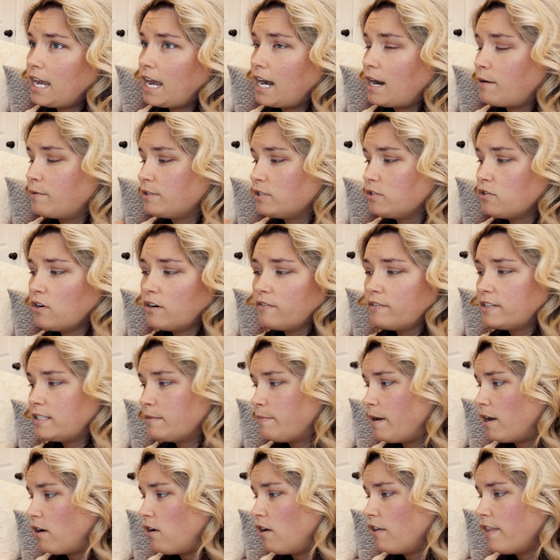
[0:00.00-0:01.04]
and I was nervous
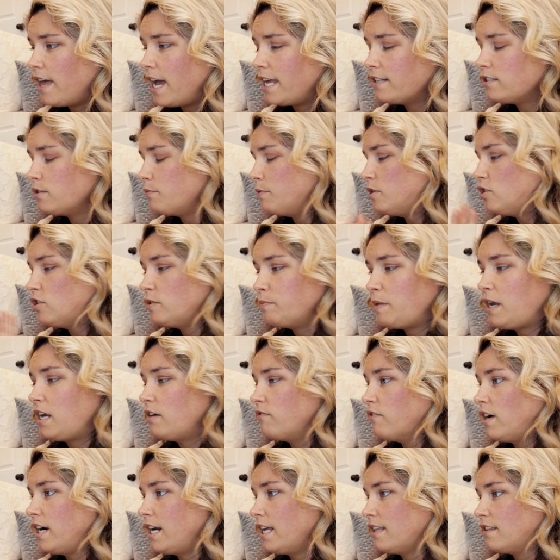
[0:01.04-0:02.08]
about all that, so we just
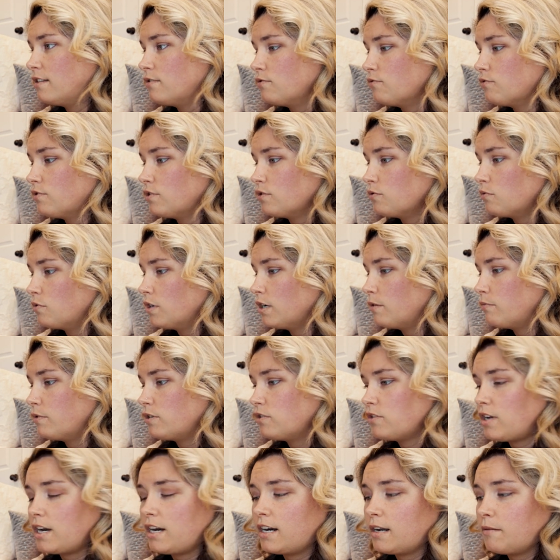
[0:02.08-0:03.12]
paid right at the resort,
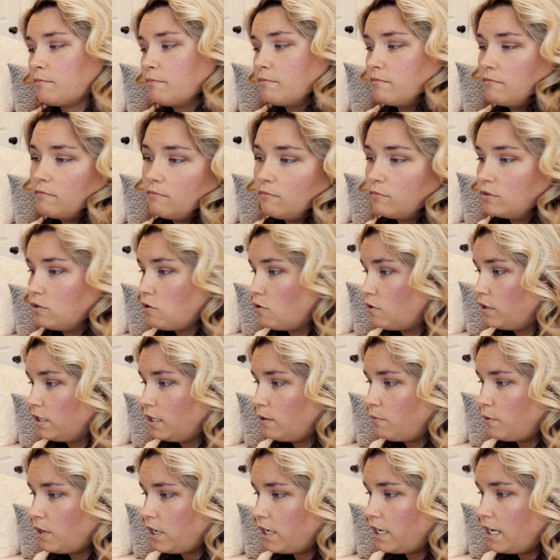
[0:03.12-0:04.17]
which ended up totally
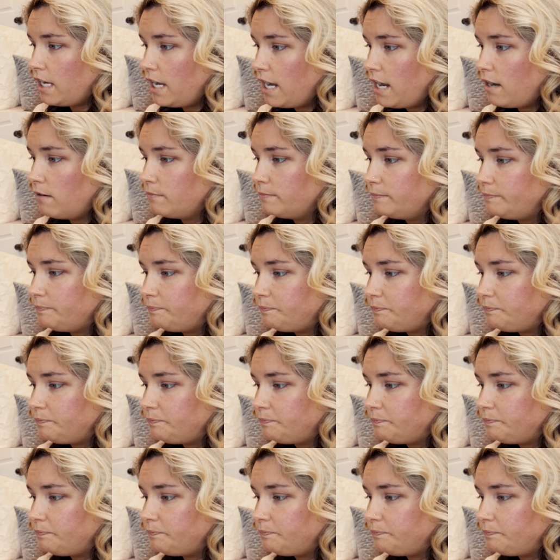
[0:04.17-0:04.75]
working out.